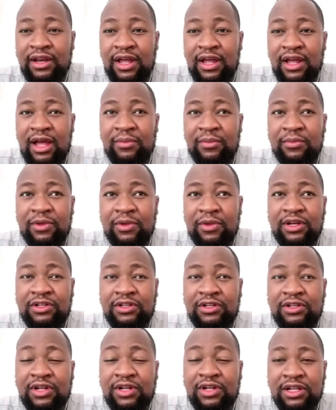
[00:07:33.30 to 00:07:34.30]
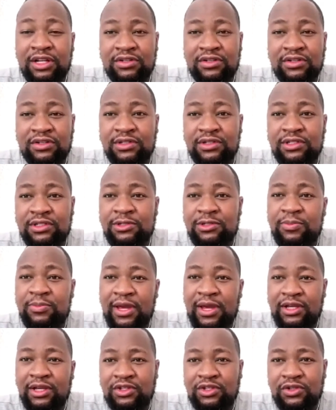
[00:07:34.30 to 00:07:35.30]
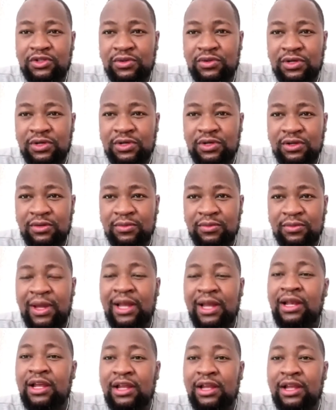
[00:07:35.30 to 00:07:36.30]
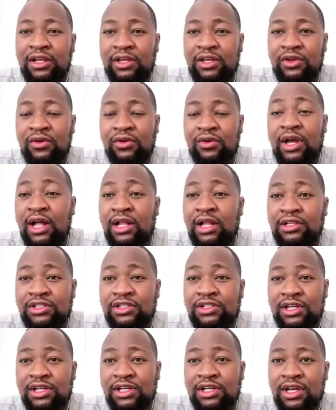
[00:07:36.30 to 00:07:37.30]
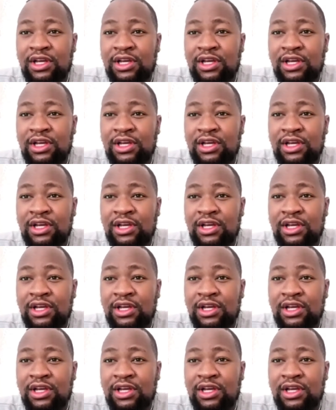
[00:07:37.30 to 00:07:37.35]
I'm going to try to respect you by learning your culture